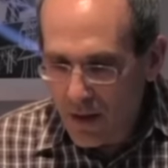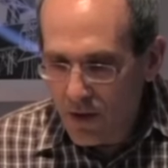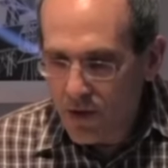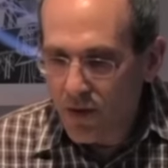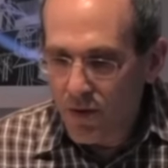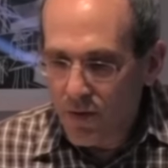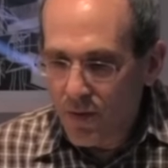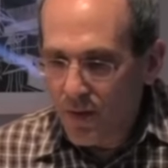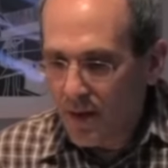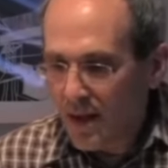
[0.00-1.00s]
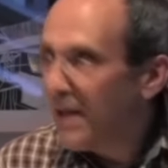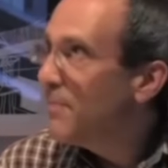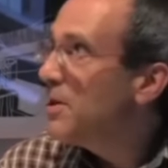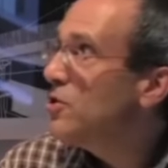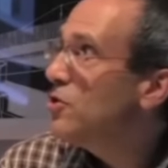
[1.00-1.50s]
So
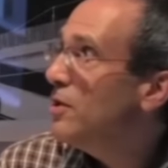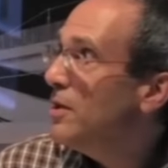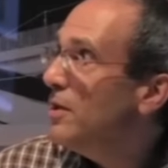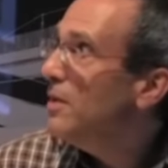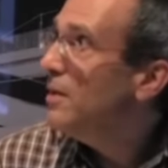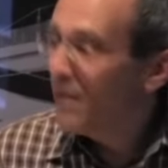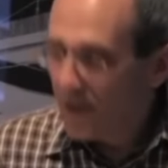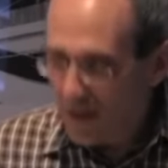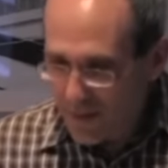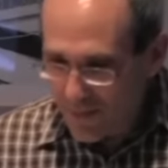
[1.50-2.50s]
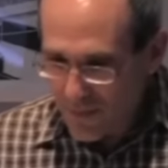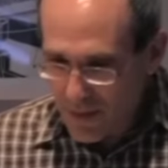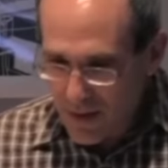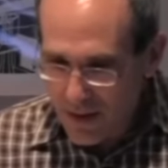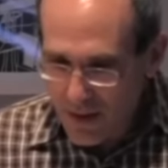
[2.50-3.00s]
MEG,
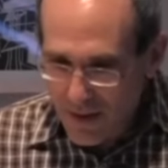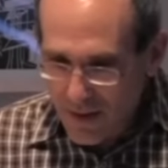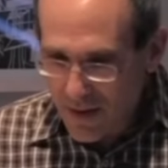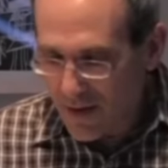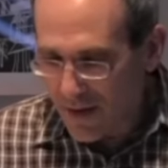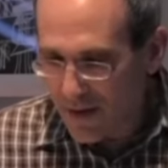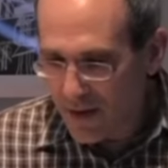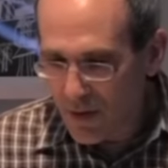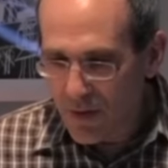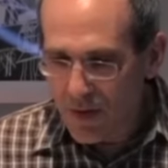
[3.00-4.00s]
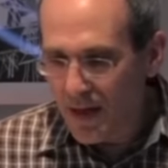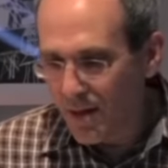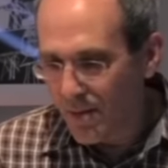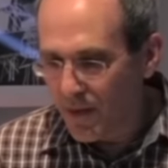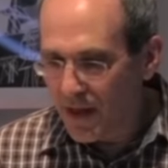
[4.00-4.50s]

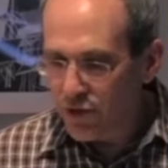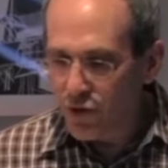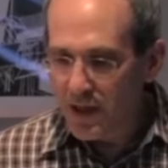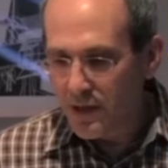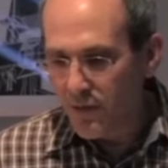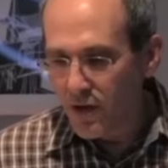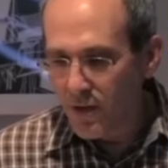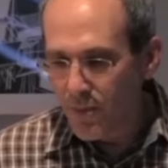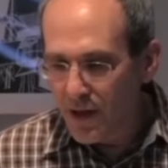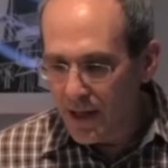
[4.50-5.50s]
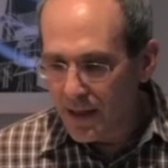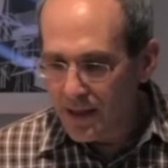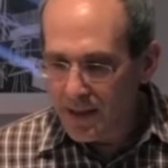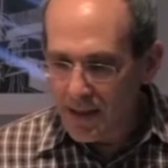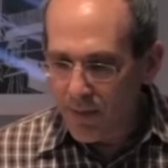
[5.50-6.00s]
electrical activity in the brain,
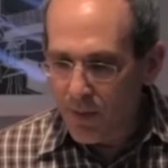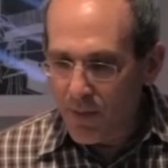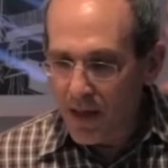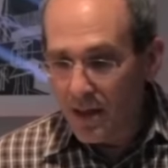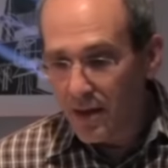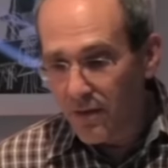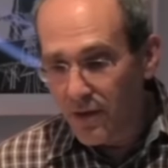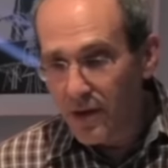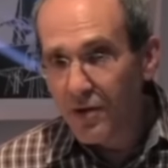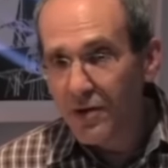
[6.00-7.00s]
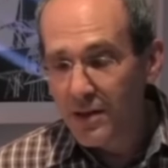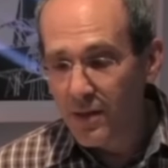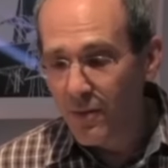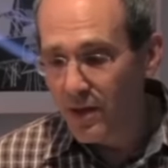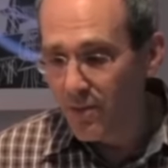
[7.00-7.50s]
sets up magnetic fields
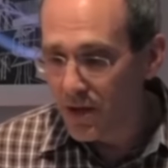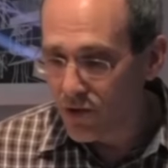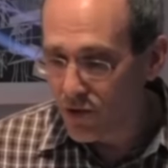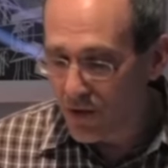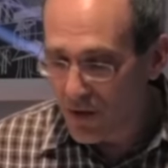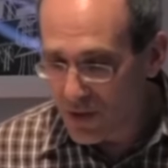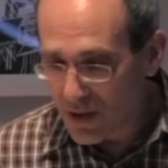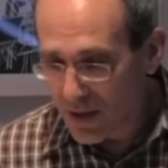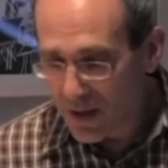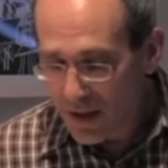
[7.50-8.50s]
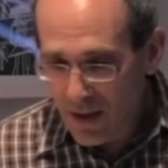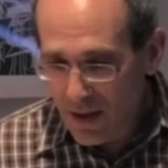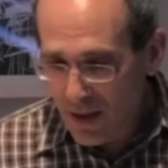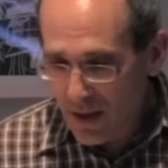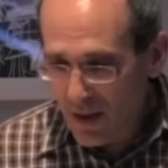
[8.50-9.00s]
that we can measure using
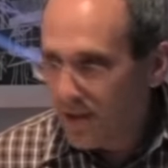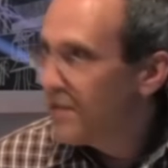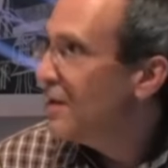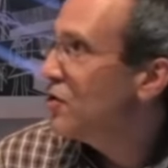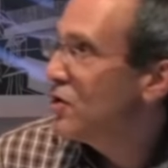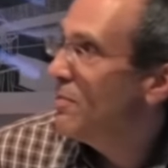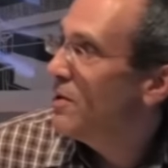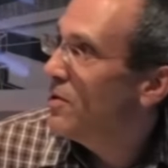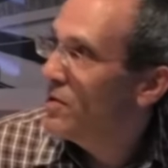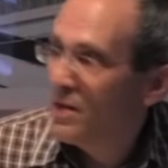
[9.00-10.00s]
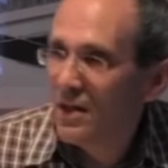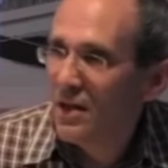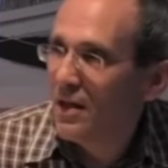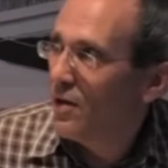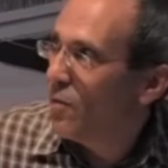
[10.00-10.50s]
this instrument you
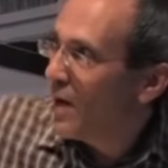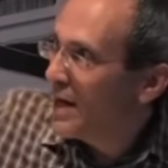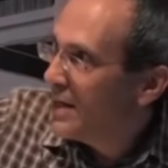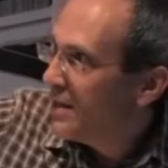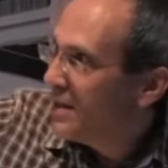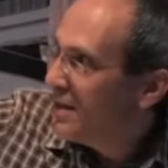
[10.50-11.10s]
see in the white,